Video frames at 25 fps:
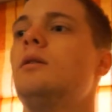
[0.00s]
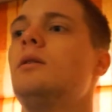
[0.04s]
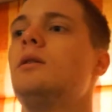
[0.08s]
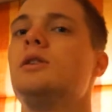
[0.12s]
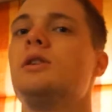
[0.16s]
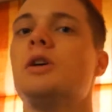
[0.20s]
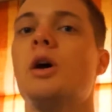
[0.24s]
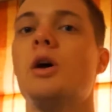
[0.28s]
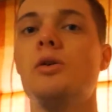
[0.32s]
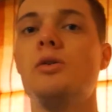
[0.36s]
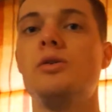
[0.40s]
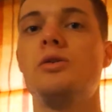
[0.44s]

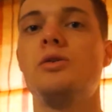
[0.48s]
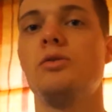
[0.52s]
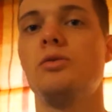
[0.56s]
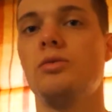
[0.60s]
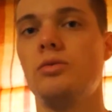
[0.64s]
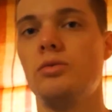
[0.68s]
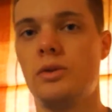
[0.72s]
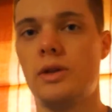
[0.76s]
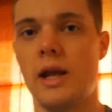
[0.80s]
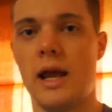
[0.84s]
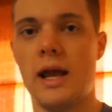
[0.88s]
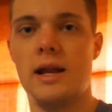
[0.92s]

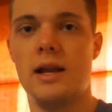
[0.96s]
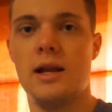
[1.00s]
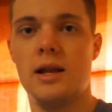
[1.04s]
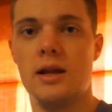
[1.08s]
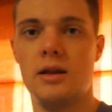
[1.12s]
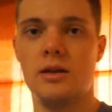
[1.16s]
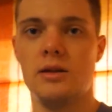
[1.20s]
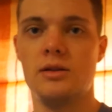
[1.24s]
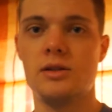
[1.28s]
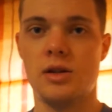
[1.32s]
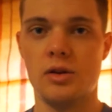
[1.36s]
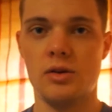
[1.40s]
total
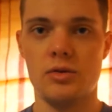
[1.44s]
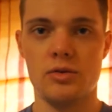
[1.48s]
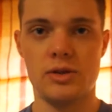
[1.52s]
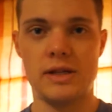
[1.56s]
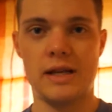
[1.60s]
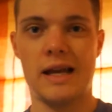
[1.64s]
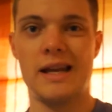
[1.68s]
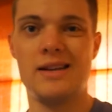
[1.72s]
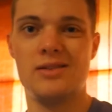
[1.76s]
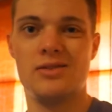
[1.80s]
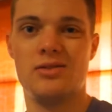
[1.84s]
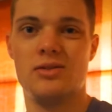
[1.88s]
daily, so your
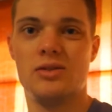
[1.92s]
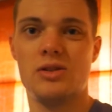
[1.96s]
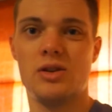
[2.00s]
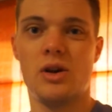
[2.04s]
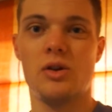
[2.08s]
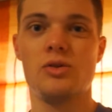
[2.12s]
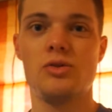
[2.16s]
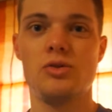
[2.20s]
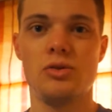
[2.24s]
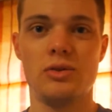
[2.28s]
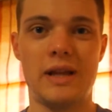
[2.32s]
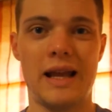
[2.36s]

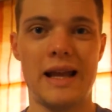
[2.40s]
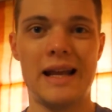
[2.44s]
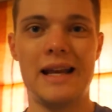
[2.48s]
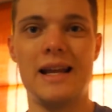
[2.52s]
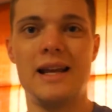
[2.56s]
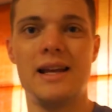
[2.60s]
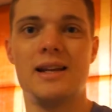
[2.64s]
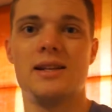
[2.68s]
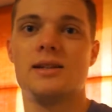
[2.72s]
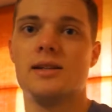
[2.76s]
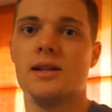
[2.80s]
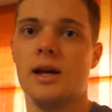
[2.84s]
total
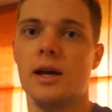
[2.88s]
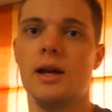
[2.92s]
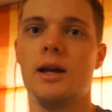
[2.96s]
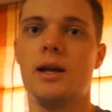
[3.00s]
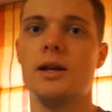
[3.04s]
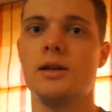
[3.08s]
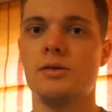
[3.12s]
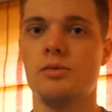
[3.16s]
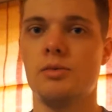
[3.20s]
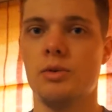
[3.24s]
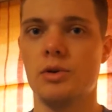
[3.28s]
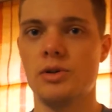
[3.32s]
daily intake
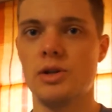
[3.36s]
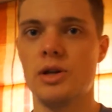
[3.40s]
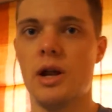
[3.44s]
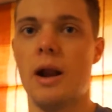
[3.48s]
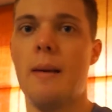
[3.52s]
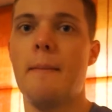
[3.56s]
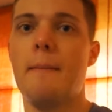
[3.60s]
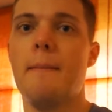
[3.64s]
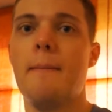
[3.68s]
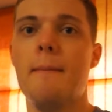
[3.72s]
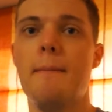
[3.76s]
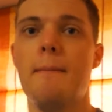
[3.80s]
is what's
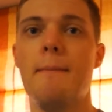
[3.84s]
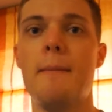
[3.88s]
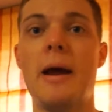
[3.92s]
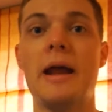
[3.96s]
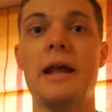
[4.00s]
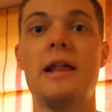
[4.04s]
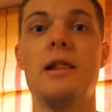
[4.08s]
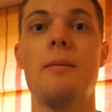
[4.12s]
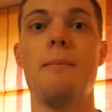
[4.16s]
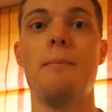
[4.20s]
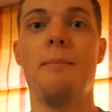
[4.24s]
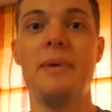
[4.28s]
going to
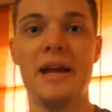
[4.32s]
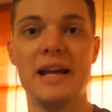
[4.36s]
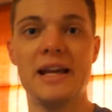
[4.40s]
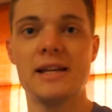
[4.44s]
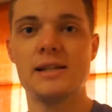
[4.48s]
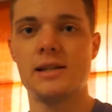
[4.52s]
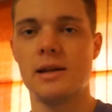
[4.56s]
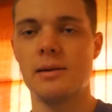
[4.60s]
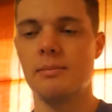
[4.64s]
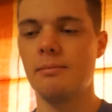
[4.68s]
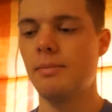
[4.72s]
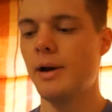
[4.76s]
make the
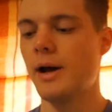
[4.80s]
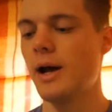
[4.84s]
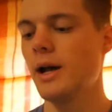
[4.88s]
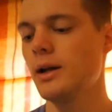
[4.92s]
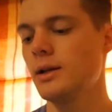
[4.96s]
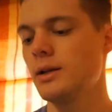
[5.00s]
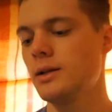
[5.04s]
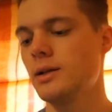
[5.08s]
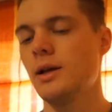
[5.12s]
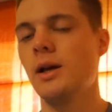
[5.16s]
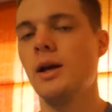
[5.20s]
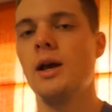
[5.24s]
biggest
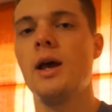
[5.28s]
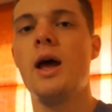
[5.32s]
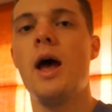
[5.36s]
impact,